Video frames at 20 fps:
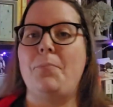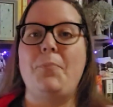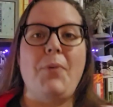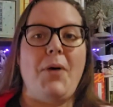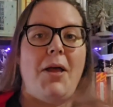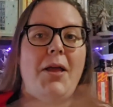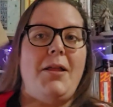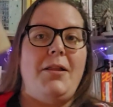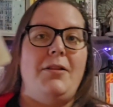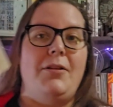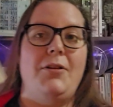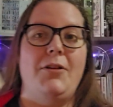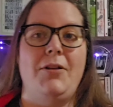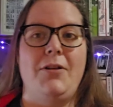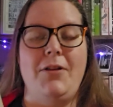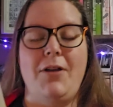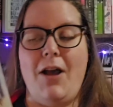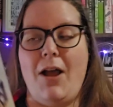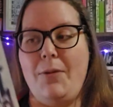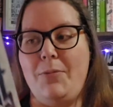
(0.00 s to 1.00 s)
but
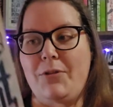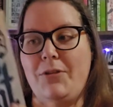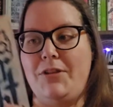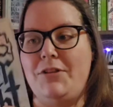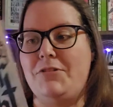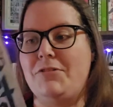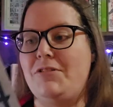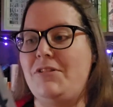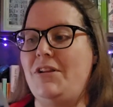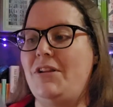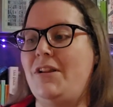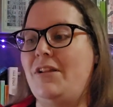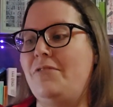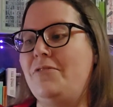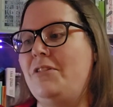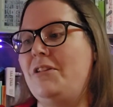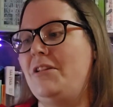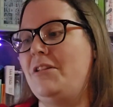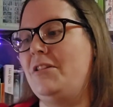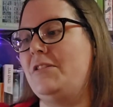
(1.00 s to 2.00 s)
I'm really interested in
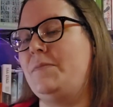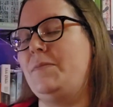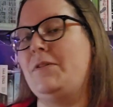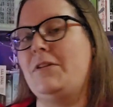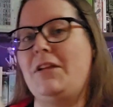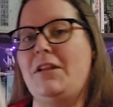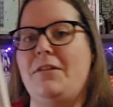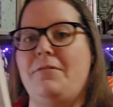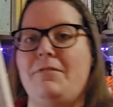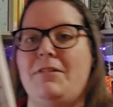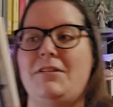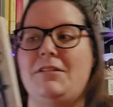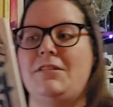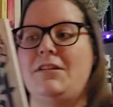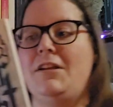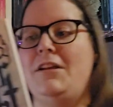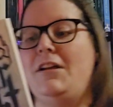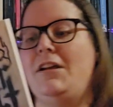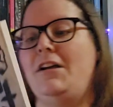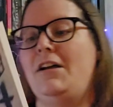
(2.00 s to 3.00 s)
reading this book anyways.
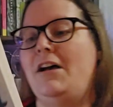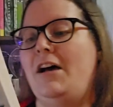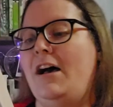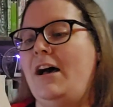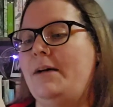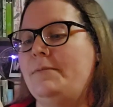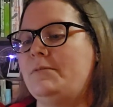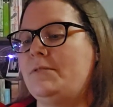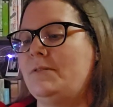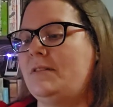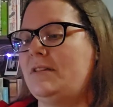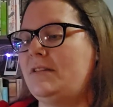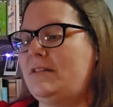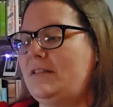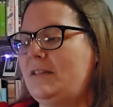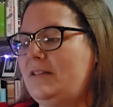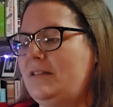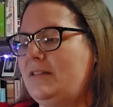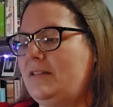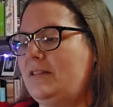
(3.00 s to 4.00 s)
Um, so this
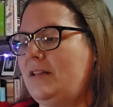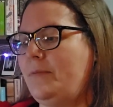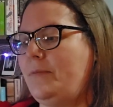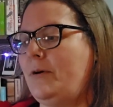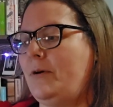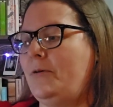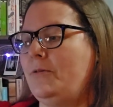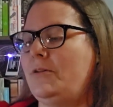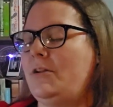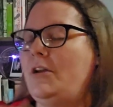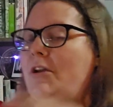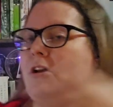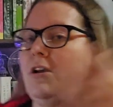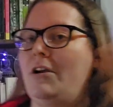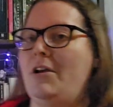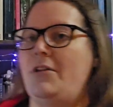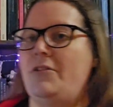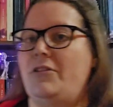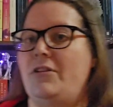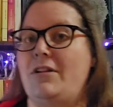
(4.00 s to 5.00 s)
is about
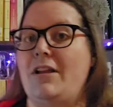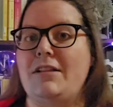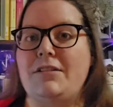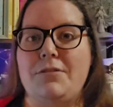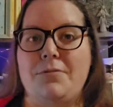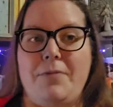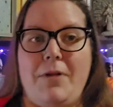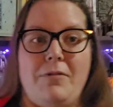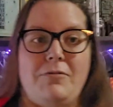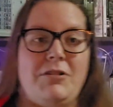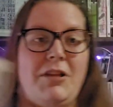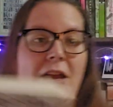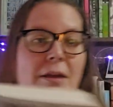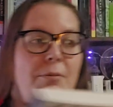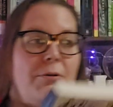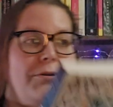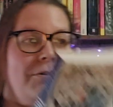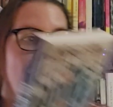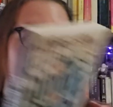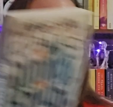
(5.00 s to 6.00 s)
the Knights of the Round
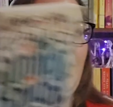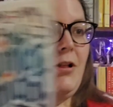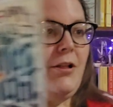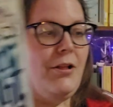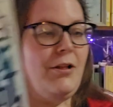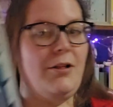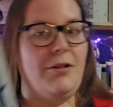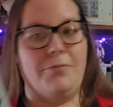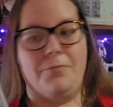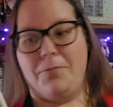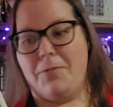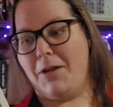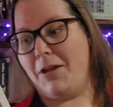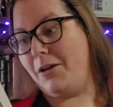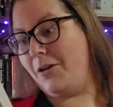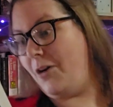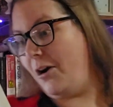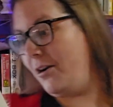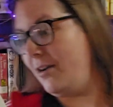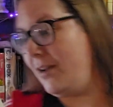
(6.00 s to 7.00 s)
Table
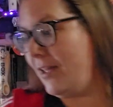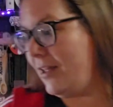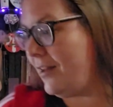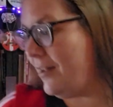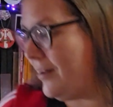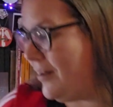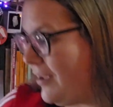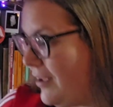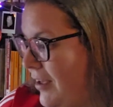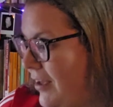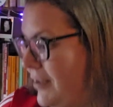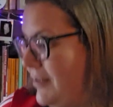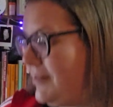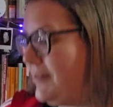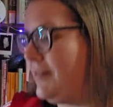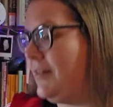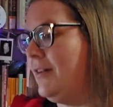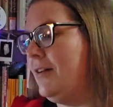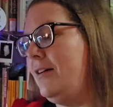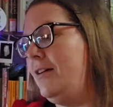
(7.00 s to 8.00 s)
reincarnated, I guess
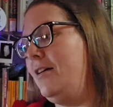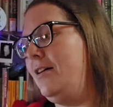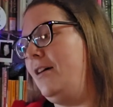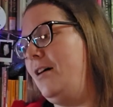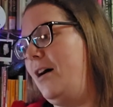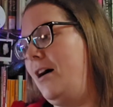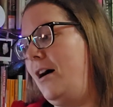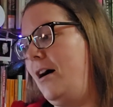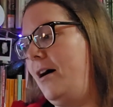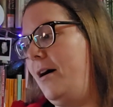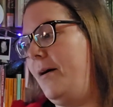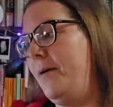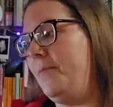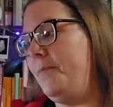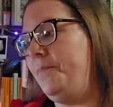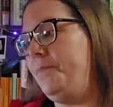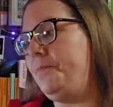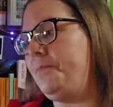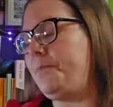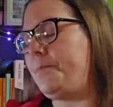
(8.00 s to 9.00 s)

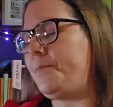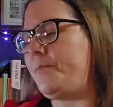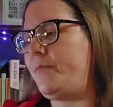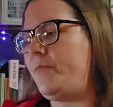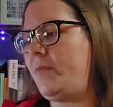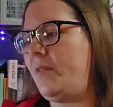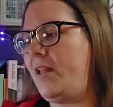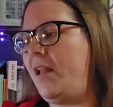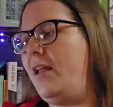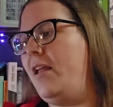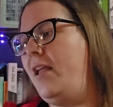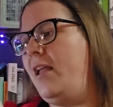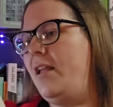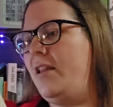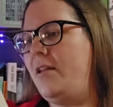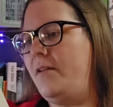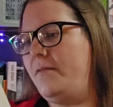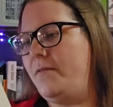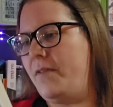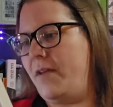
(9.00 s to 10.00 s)
um,
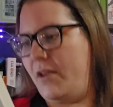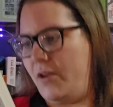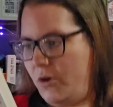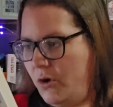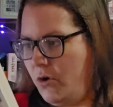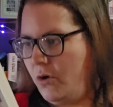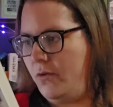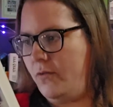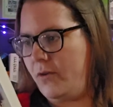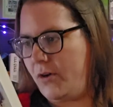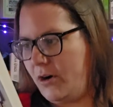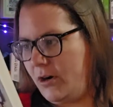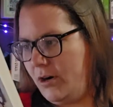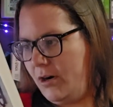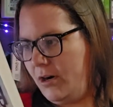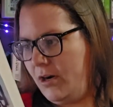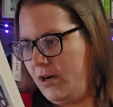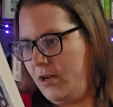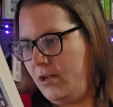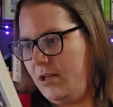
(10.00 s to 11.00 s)
in Vancouver.
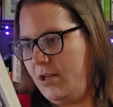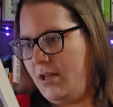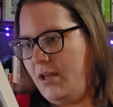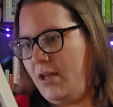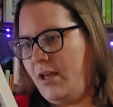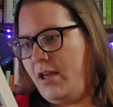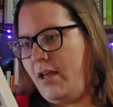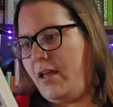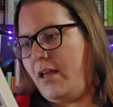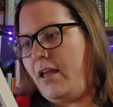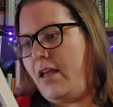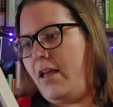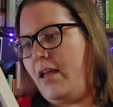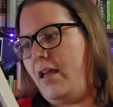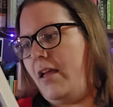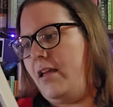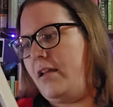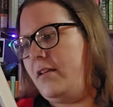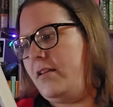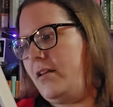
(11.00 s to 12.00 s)

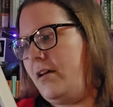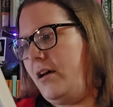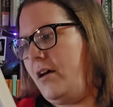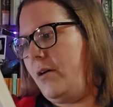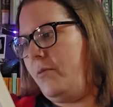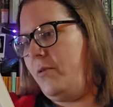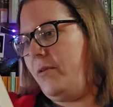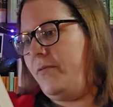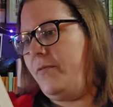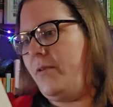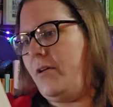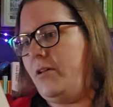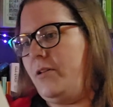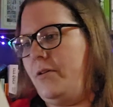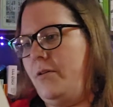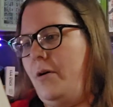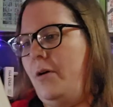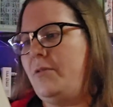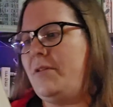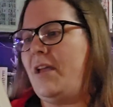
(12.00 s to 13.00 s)
And uh, we
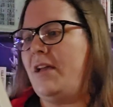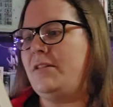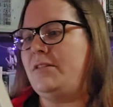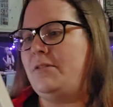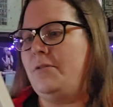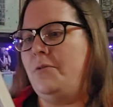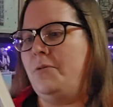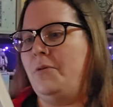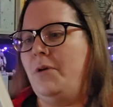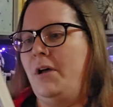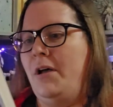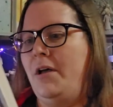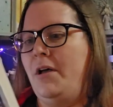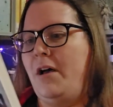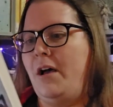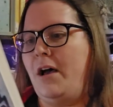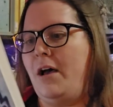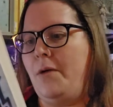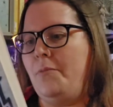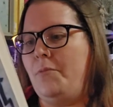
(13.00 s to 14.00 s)
follow, oh yeah, so
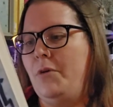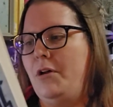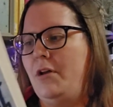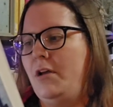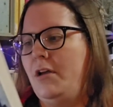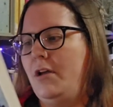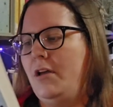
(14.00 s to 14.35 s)
um,